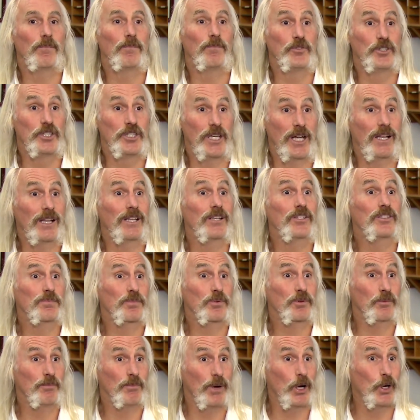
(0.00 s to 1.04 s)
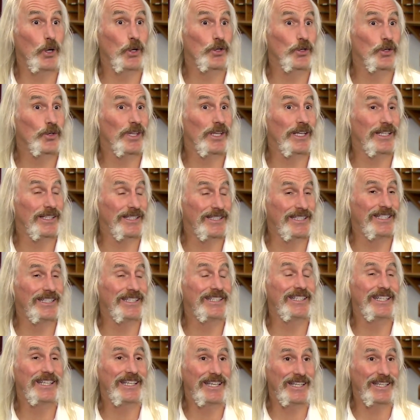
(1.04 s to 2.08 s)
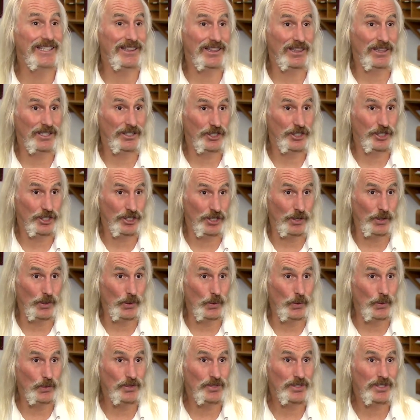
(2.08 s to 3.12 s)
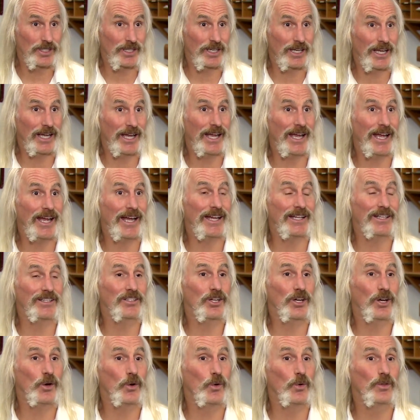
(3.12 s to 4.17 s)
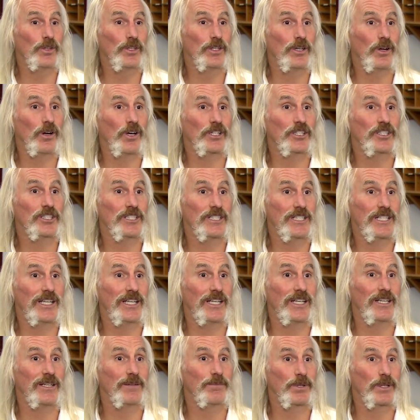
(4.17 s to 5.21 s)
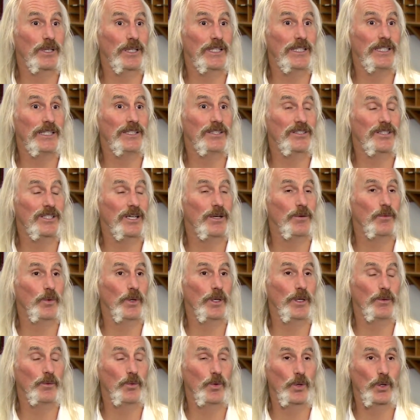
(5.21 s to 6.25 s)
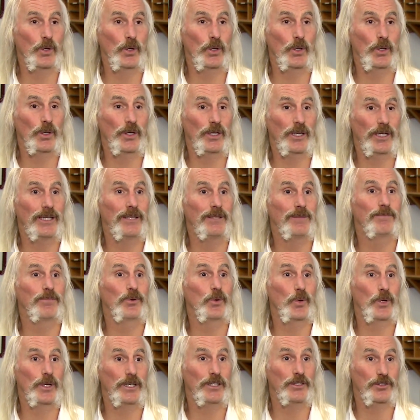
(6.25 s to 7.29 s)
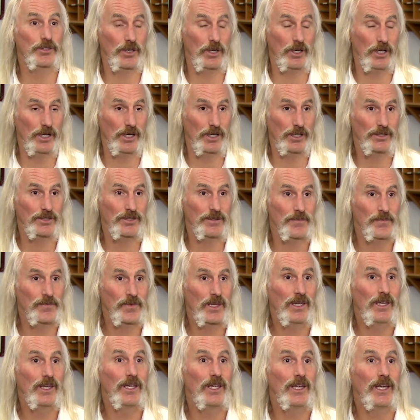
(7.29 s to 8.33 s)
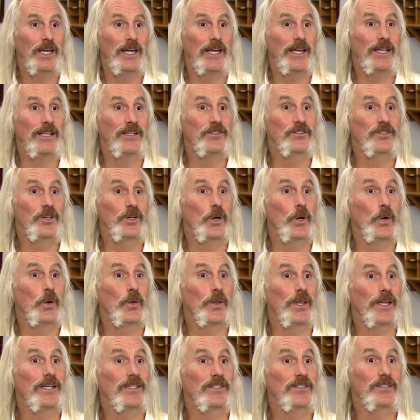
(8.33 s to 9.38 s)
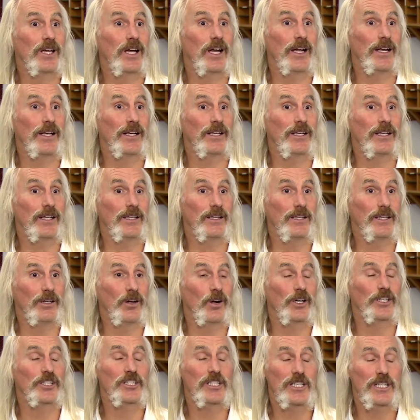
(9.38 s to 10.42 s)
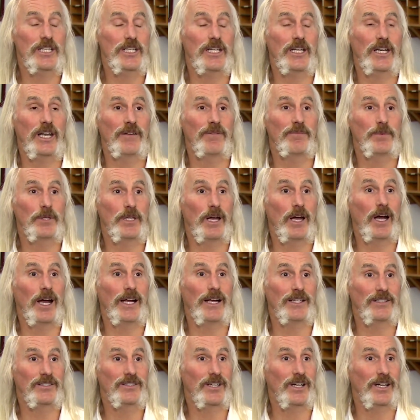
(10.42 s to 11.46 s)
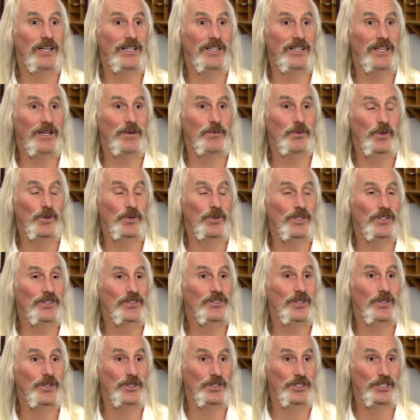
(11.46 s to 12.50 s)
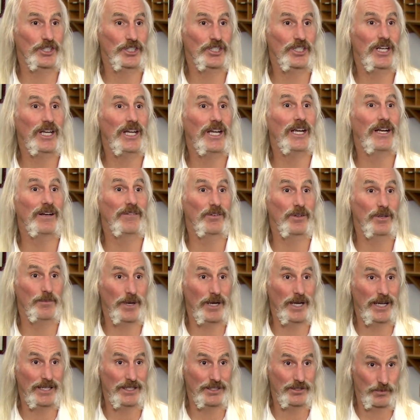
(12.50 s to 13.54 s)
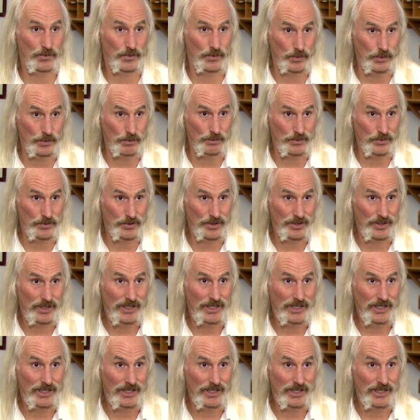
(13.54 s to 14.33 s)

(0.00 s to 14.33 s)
jealous promoter that didn't get the shows had told the Argentinian police that we were importing drugs. And so they decided, the Argentinian FBI decided they were going to search everybody's rooms.